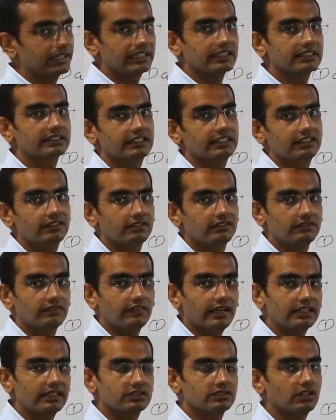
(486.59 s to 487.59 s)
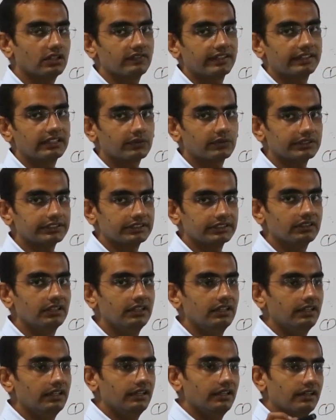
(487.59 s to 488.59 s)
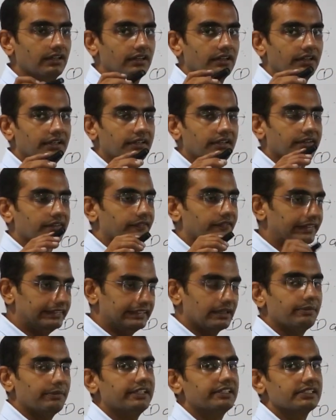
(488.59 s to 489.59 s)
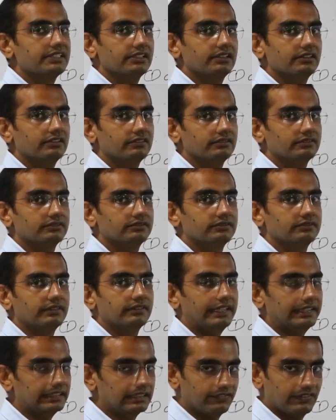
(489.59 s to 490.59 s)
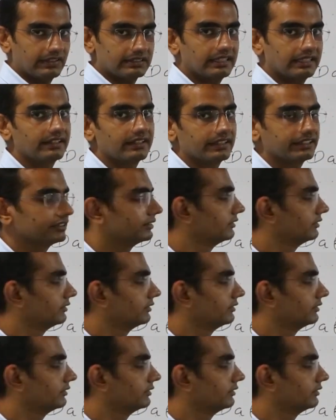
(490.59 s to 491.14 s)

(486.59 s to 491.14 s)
simultaneously while solving the question with the pencil in the first